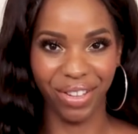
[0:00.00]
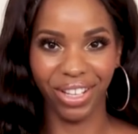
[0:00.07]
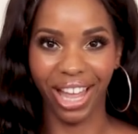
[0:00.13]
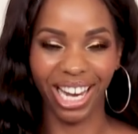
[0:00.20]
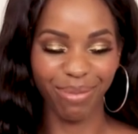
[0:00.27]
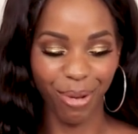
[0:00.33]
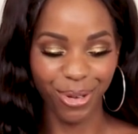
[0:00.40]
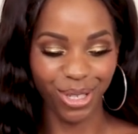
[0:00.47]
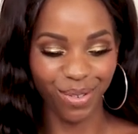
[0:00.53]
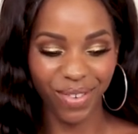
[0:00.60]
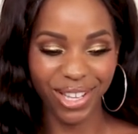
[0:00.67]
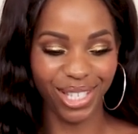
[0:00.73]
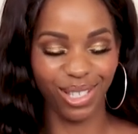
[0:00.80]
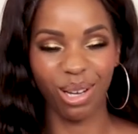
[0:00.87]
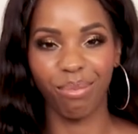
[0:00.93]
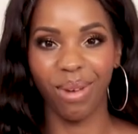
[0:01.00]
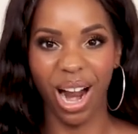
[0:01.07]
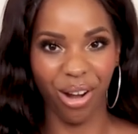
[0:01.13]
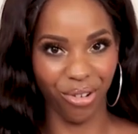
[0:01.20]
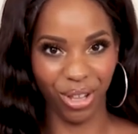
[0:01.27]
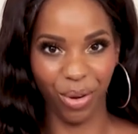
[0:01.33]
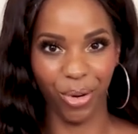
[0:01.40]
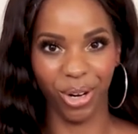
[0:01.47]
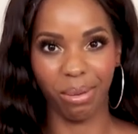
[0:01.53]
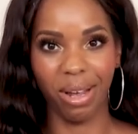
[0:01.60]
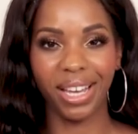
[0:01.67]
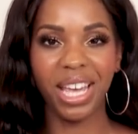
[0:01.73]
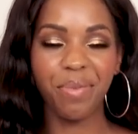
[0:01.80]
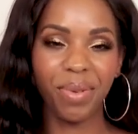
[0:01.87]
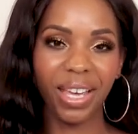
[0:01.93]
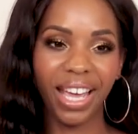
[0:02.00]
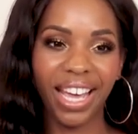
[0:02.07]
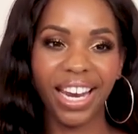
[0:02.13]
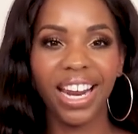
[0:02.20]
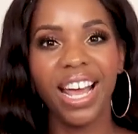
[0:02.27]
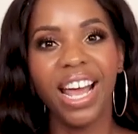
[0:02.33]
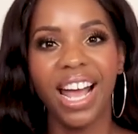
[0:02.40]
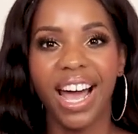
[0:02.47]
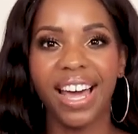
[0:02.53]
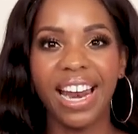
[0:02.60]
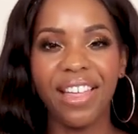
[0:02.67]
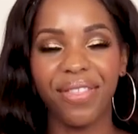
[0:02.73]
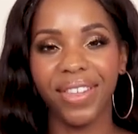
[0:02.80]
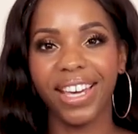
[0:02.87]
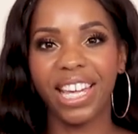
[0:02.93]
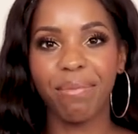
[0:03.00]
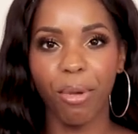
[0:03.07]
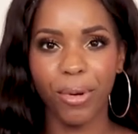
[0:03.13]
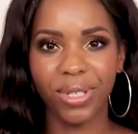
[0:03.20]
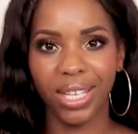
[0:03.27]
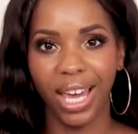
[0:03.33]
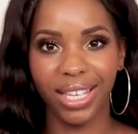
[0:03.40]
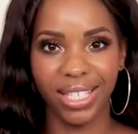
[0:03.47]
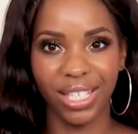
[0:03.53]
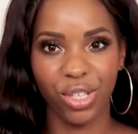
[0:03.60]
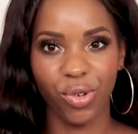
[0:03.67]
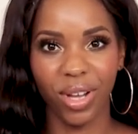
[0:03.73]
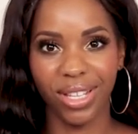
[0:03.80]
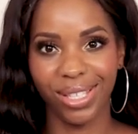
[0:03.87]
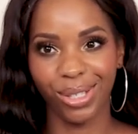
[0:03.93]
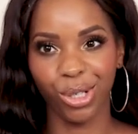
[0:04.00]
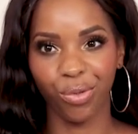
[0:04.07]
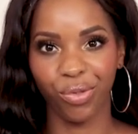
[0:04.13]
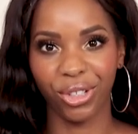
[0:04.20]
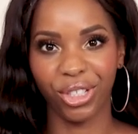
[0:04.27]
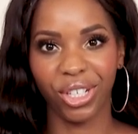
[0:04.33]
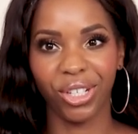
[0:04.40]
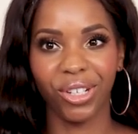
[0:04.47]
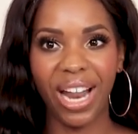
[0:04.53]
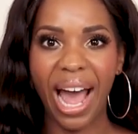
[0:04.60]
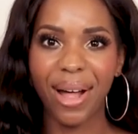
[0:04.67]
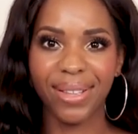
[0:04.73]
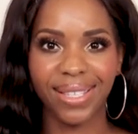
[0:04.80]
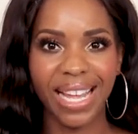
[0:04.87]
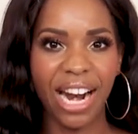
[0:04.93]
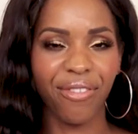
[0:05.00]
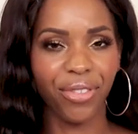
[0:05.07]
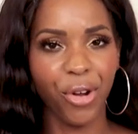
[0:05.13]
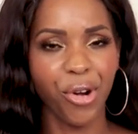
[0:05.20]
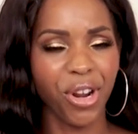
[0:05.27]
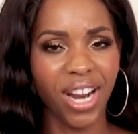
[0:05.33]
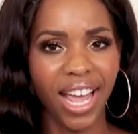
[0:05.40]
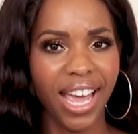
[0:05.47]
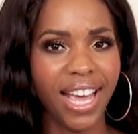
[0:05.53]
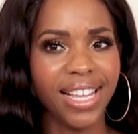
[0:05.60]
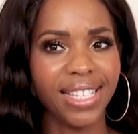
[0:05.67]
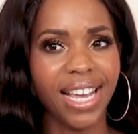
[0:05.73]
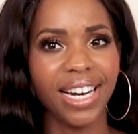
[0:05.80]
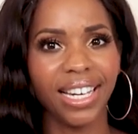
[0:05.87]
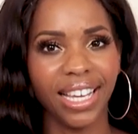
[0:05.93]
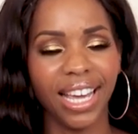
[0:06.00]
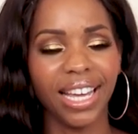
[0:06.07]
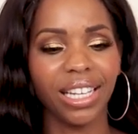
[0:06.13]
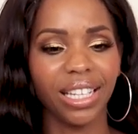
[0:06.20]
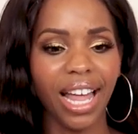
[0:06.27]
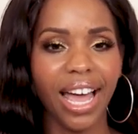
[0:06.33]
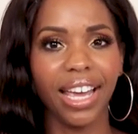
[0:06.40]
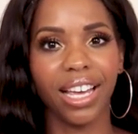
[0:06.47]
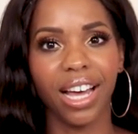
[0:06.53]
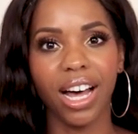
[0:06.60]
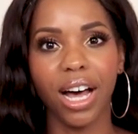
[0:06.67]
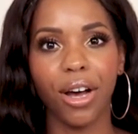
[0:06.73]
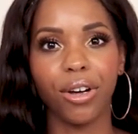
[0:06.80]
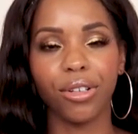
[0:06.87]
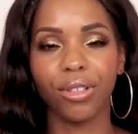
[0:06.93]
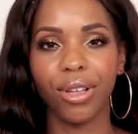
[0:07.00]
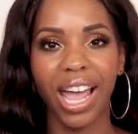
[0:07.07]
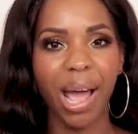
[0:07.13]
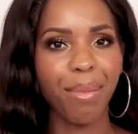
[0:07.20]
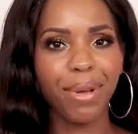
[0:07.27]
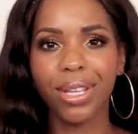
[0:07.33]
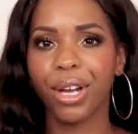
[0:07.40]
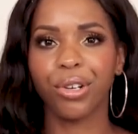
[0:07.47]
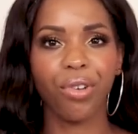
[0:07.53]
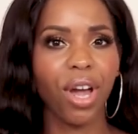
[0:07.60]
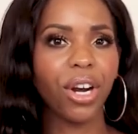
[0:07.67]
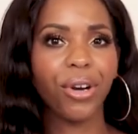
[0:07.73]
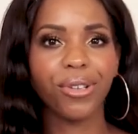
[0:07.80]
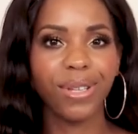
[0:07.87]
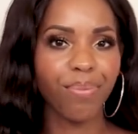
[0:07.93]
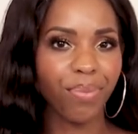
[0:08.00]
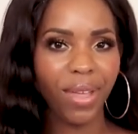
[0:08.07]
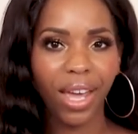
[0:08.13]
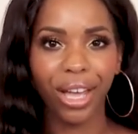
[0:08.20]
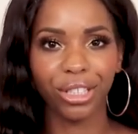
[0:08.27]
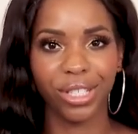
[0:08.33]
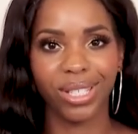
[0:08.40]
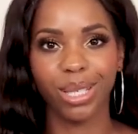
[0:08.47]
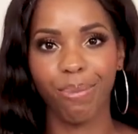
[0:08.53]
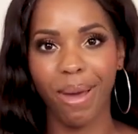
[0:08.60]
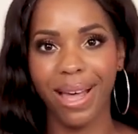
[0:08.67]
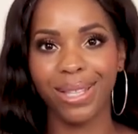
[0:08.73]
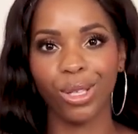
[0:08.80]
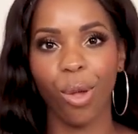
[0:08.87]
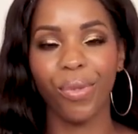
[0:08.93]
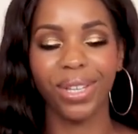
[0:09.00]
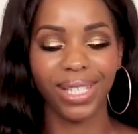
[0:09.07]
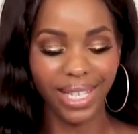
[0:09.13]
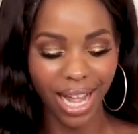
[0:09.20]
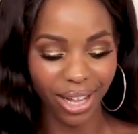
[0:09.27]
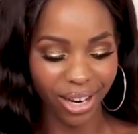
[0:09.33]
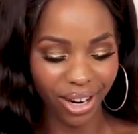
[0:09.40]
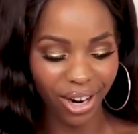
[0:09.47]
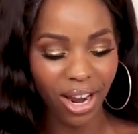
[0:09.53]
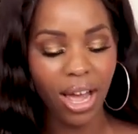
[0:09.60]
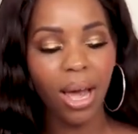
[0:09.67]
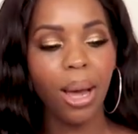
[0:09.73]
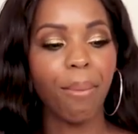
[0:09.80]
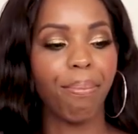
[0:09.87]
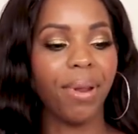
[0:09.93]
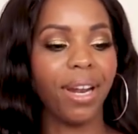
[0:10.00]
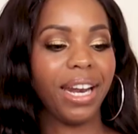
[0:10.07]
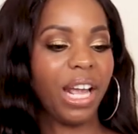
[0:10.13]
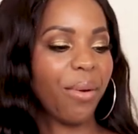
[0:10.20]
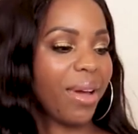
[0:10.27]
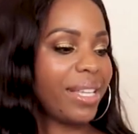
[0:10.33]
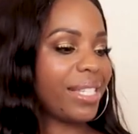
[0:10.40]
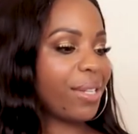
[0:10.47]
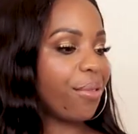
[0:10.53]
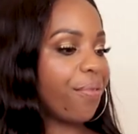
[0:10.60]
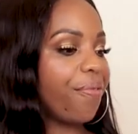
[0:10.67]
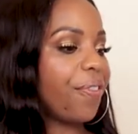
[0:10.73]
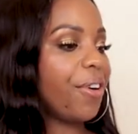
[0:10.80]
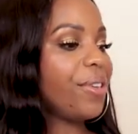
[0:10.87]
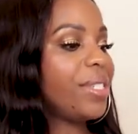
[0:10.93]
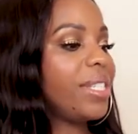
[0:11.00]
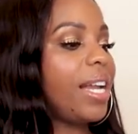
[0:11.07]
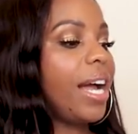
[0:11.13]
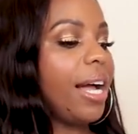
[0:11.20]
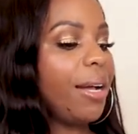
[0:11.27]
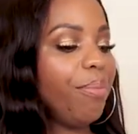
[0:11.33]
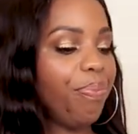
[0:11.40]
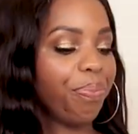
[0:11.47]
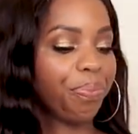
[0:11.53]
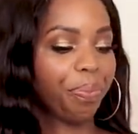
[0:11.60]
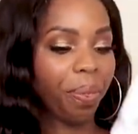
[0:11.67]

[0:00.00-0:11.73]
really like most of it, so I'm not really worried about keeping it. And I think in most cases you can still return outside of 30 days and get like an Amazon credit or something. It just depends on the seller. But anyway, so first up